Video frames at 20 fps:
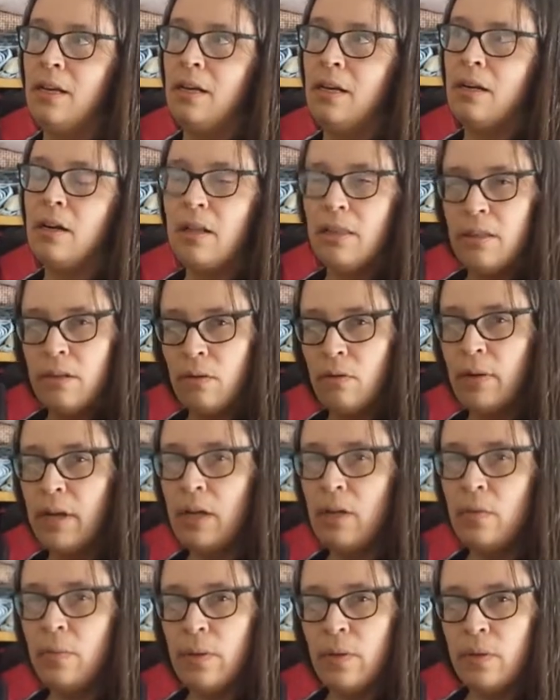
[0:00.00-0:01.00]
got the
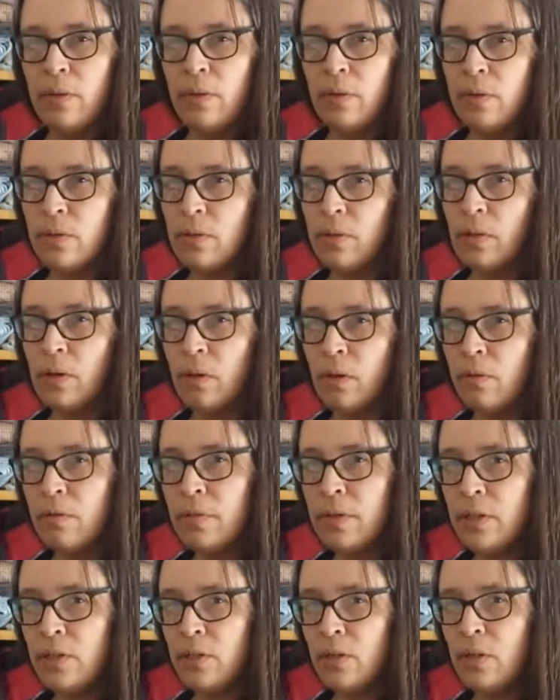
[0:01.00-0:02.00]
cradle with the nurse and go
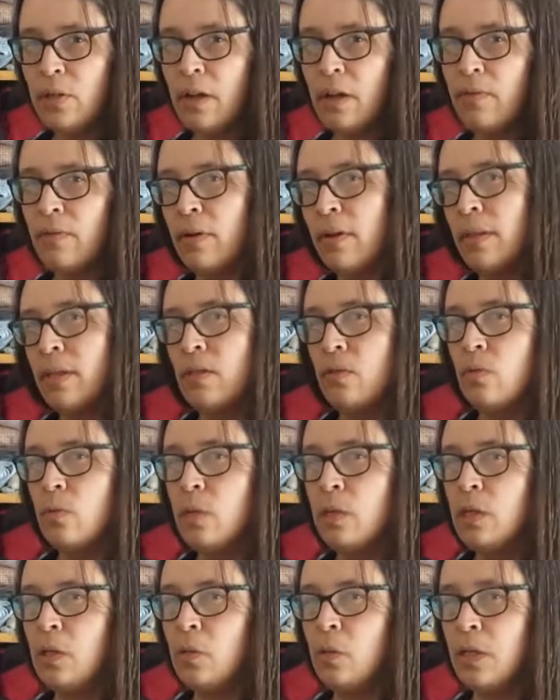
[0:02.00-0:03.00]
feature, and I find that's
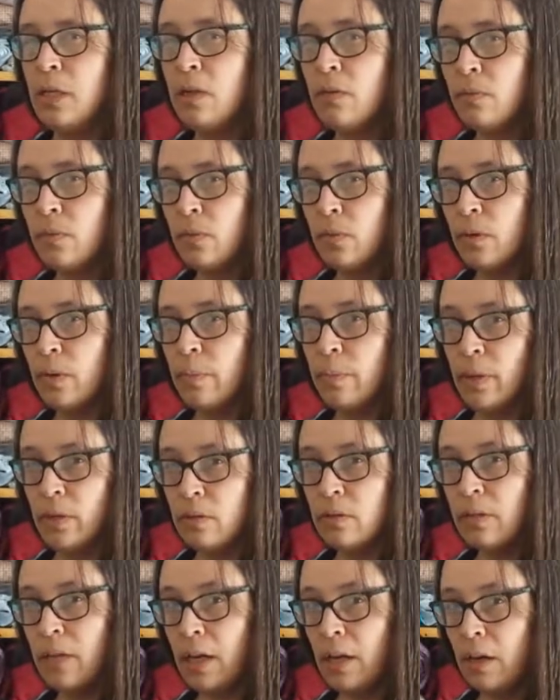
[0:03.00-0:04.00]
really unique for a
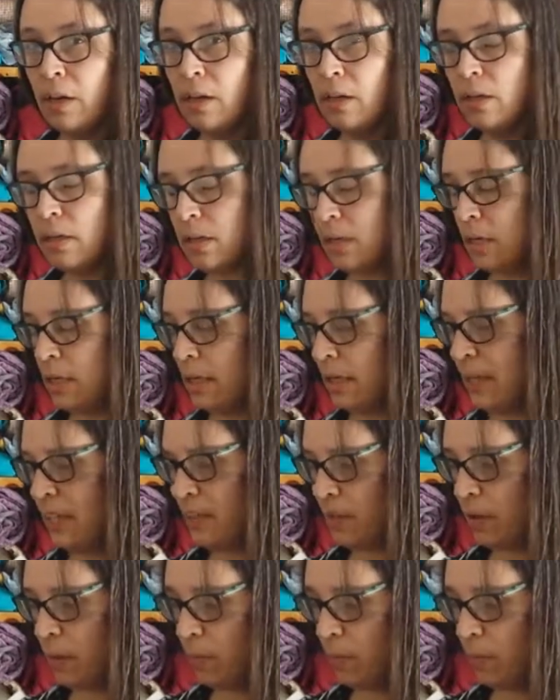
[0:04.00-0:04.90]
buckle carrier. So